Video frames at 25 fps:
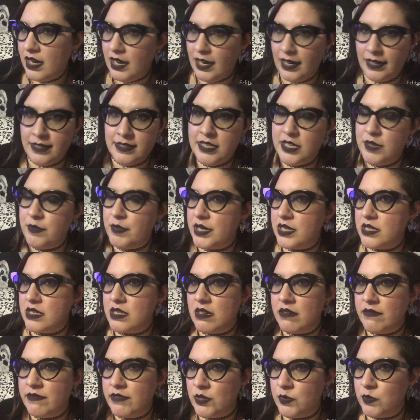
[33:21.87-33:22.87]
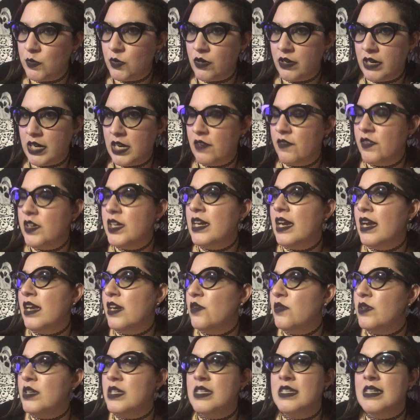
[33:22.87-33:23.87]
I see myself in the morning every day. I
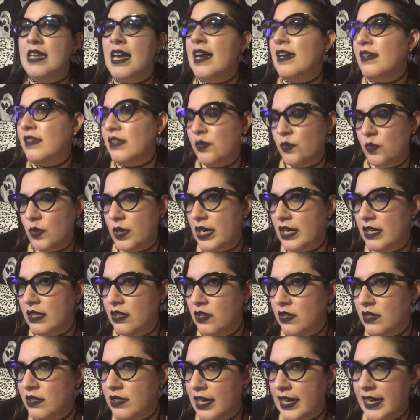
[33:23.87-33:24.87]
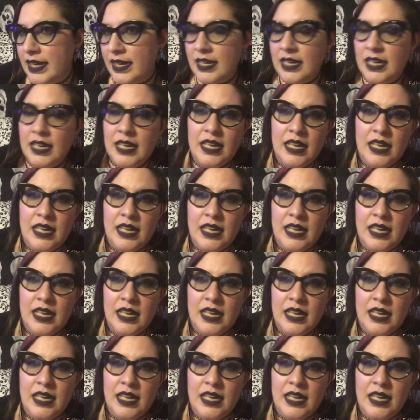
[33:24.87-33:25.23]
know exactly what I look like.